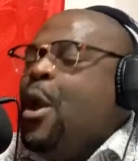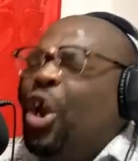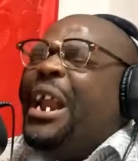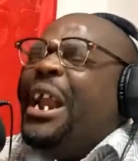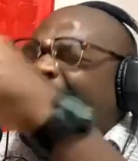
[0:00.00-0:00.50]

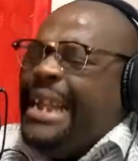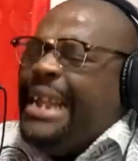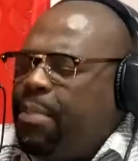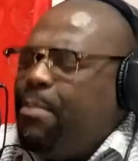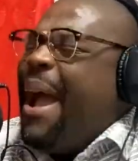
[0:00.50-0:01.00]

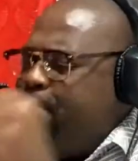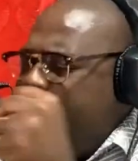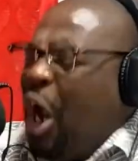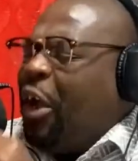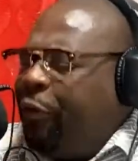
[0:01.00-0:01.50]
Release my
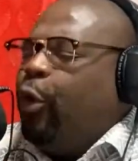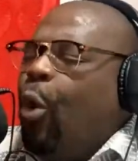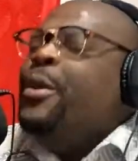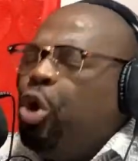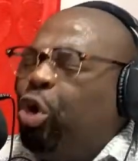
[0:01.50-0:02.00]
breakthrough.
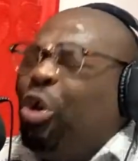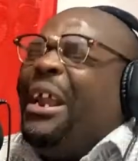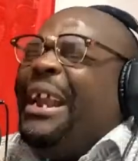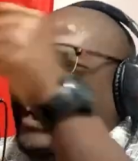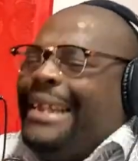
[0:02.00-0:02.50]

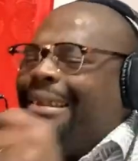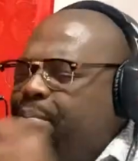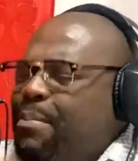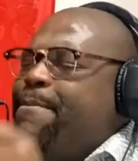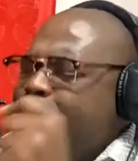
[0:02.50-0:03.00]
Release
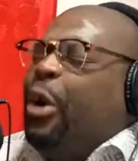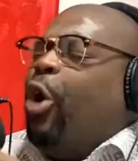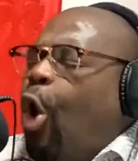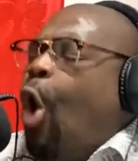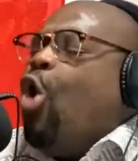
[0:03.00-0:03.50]
my
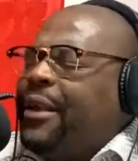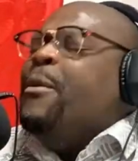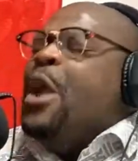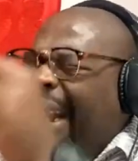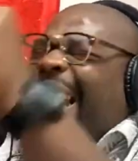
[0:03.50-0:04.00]
miracles.
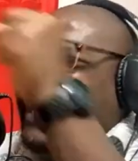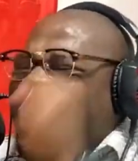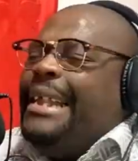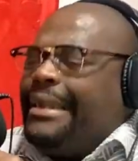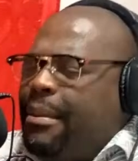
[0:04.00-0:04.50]

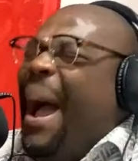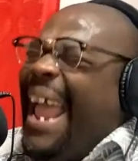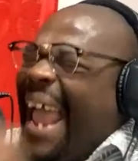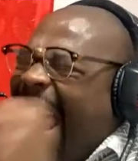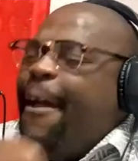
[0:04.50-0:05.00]
Release my
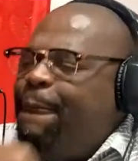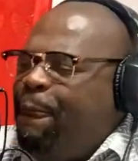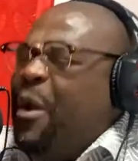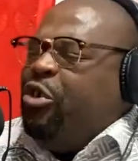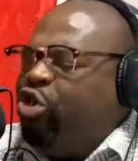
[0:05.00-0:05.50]

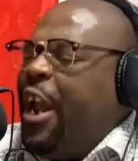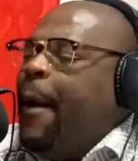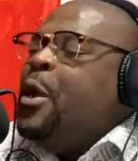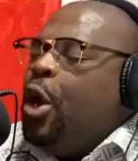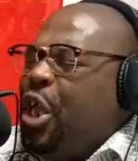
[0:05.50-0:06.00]
elevation.
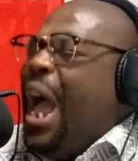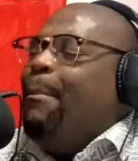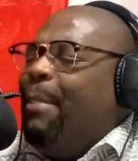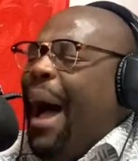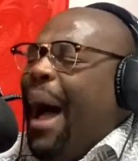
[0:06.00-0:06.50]
Ya
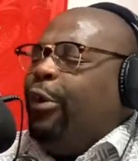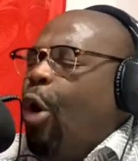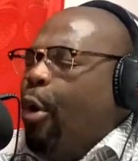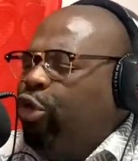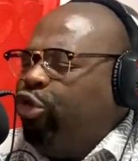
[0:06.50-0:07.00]
bado
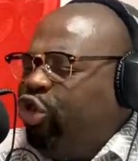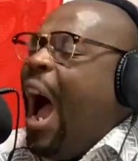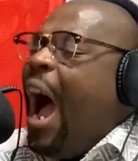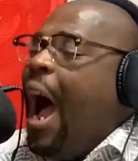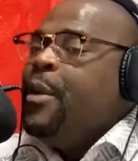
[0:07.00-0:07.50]

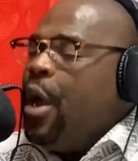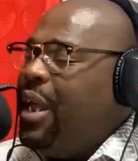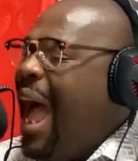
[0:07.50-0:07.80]
boja ya